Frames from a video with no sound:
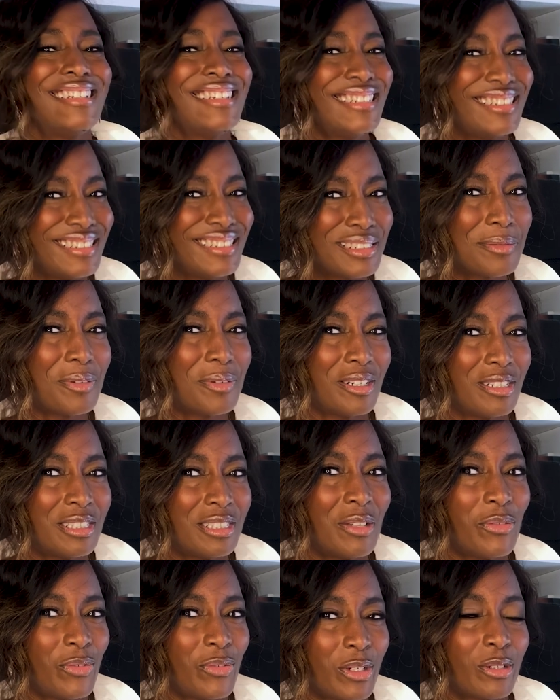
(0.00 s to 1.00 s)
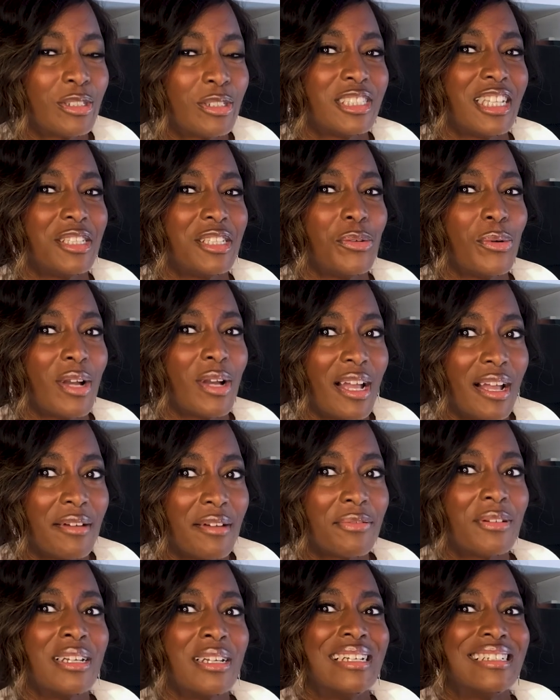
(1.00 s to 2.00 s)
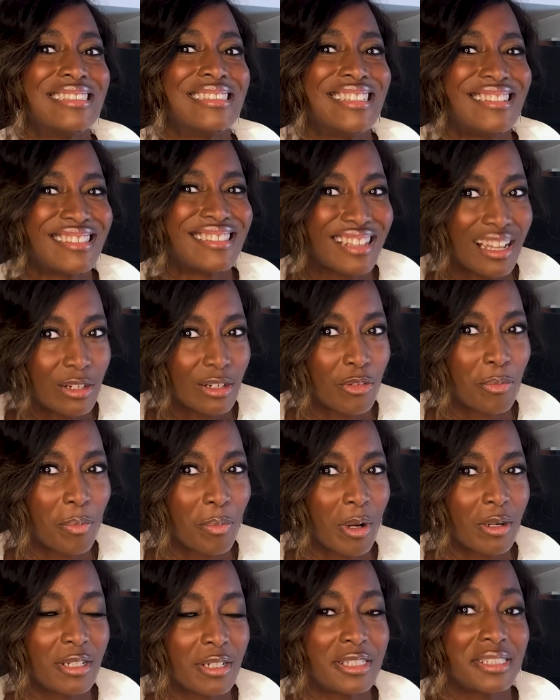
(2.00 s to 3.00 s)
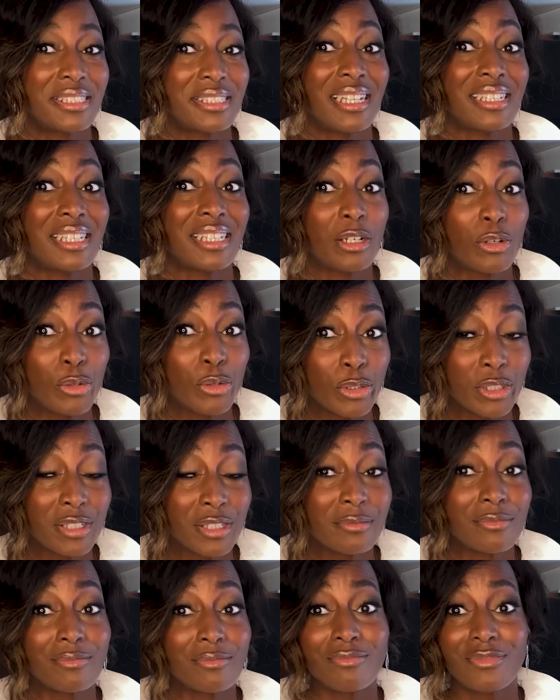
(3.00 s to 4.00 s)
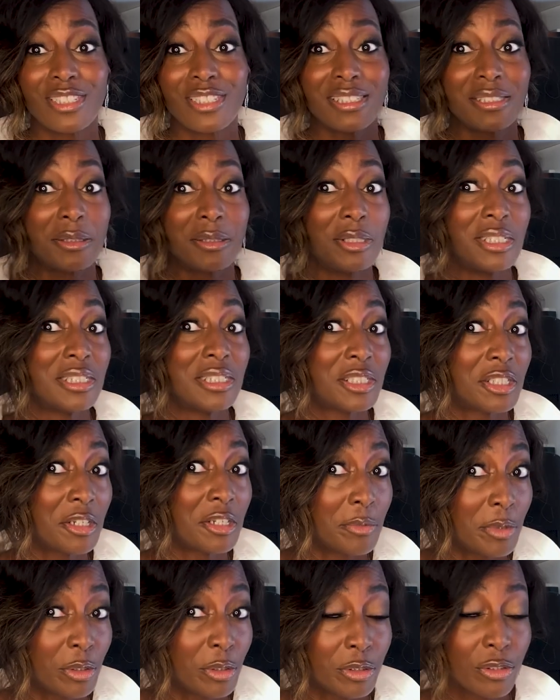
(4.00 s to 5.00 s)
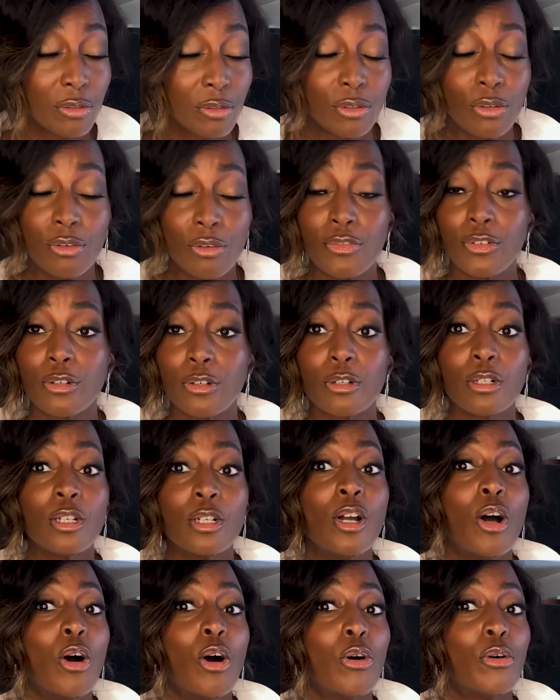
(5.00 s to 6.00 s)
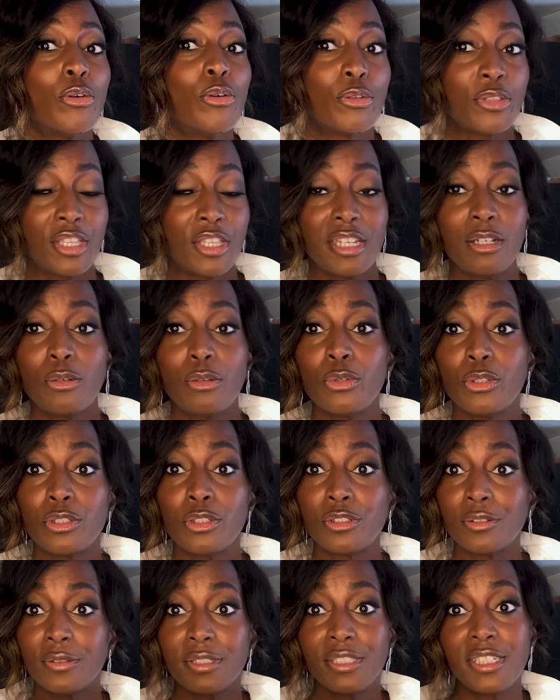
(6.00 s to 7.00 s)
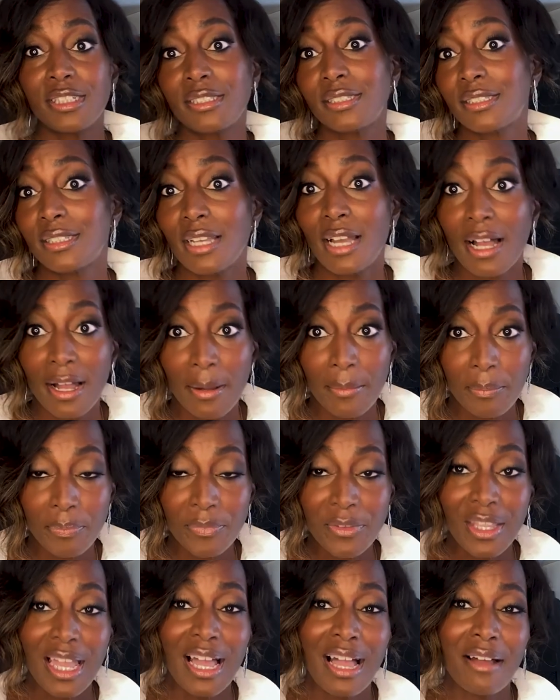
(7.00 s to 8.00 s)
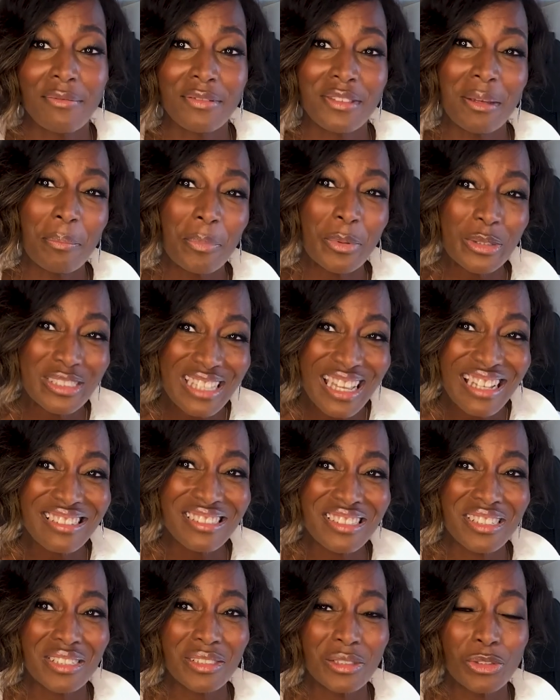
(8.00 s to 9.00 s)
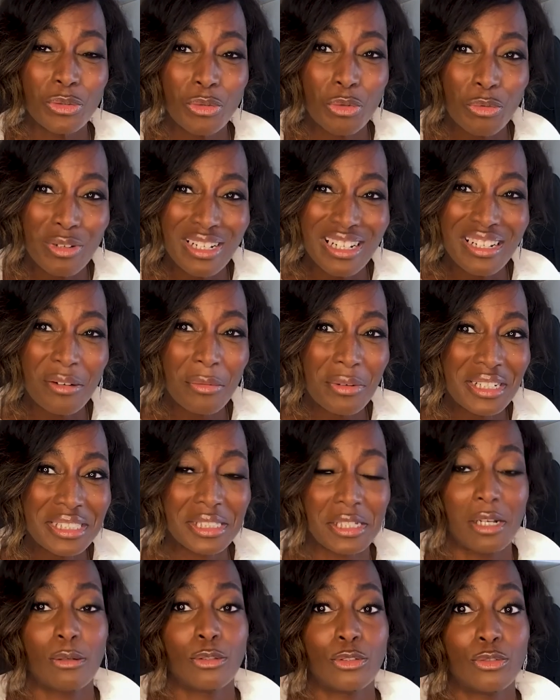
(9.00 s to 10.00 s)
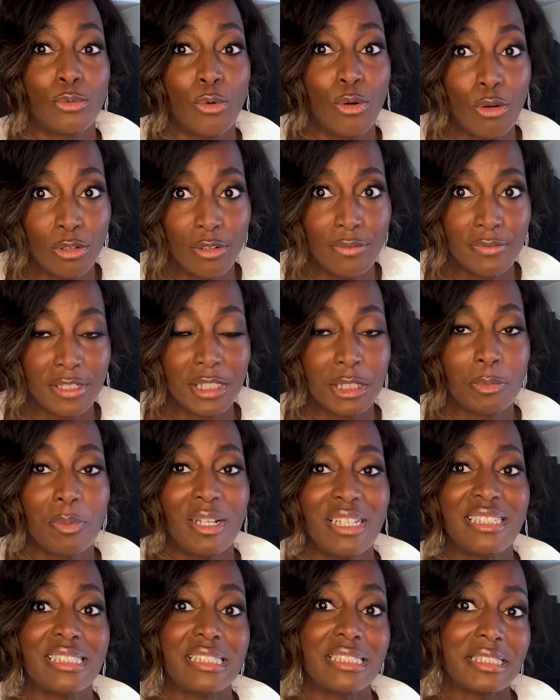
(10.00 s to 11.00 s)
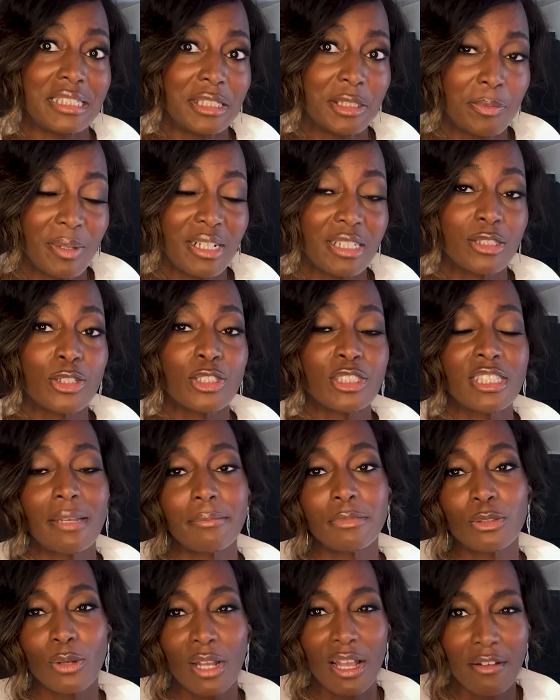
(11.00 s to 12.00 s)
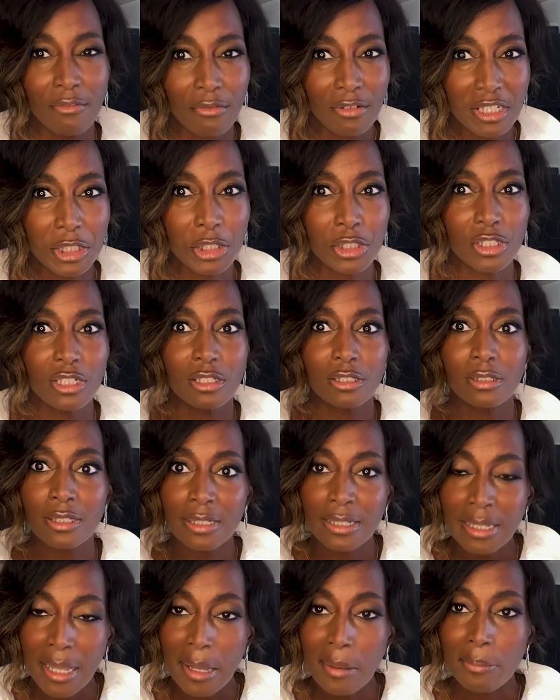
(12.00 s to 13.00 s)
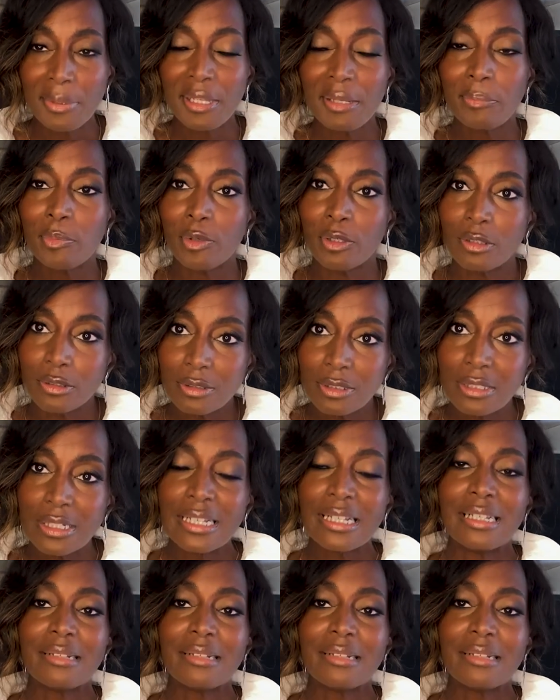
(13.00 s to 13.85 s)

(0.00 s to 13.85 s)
it is very difficult that you have these kind of partners that they could just distribute all over or they could just um, have the potential to really reach out to all of these places. It's better sometimes to have regional people,